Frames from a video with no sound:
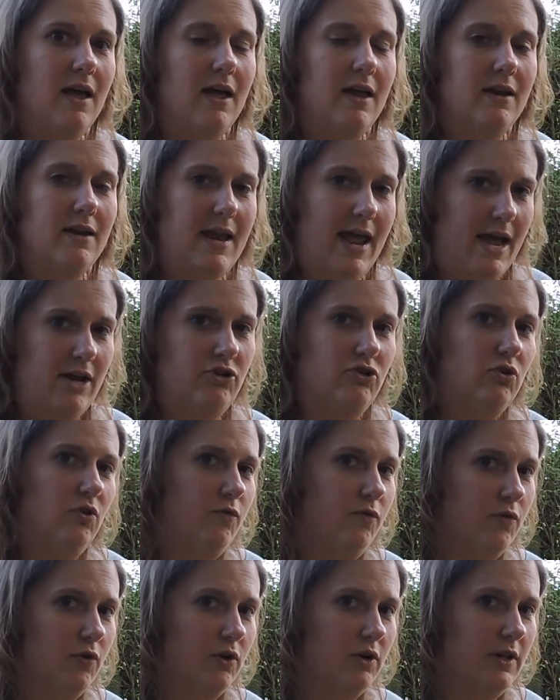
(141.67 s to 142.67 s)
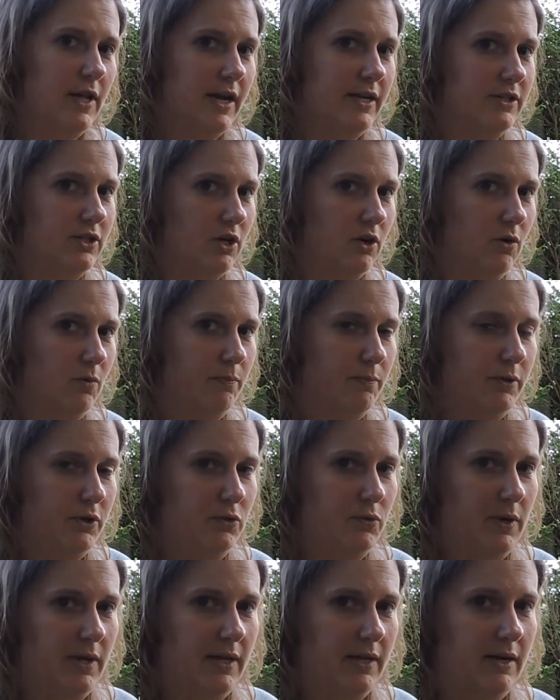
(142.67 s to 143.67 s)
natural fertilizer
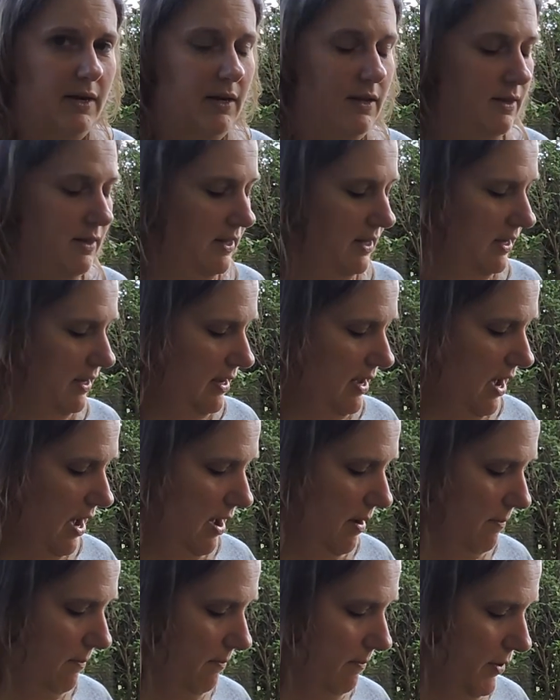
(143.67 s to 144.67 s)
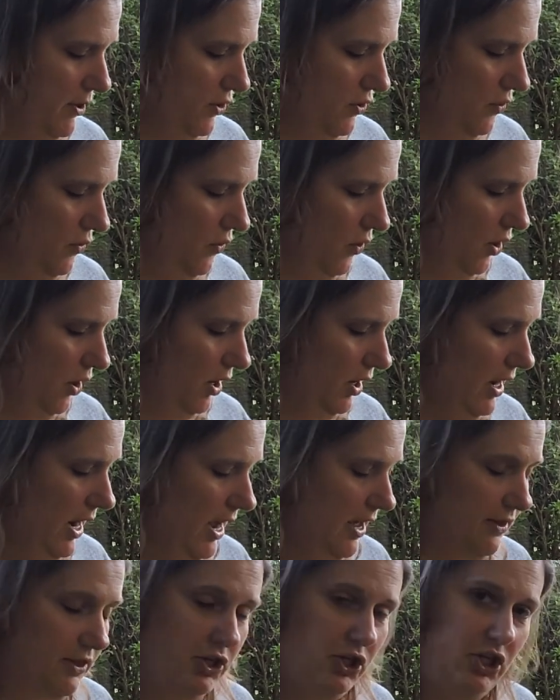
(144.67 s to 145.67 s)
between the manure,
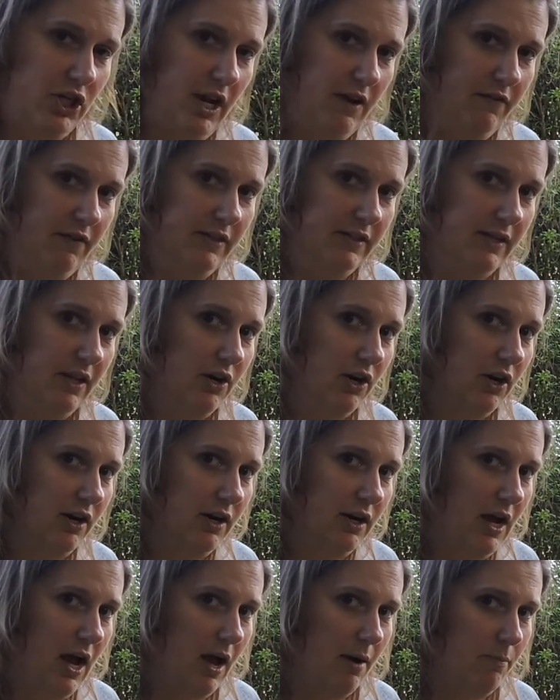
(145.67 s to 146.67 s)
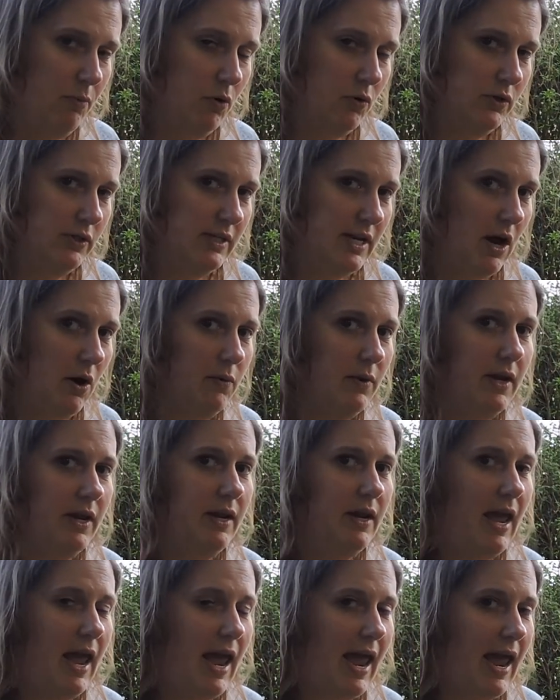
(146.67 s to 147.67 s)
the shavings that are going to compost down
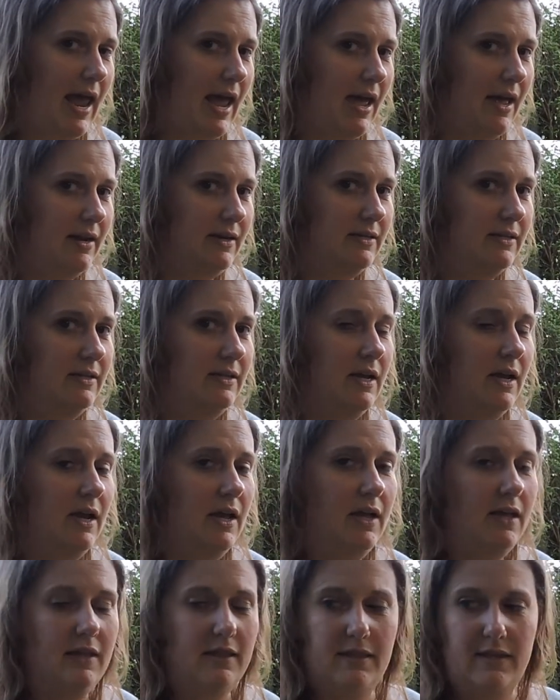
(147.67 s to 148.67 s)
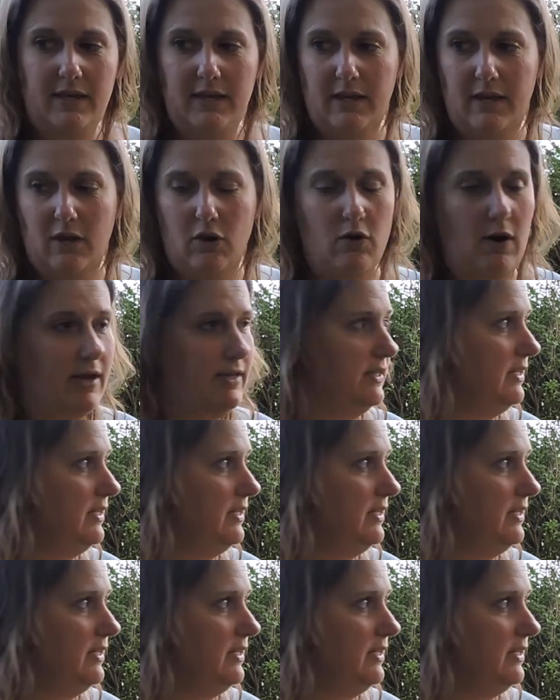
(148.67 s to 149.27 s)
in, and the grass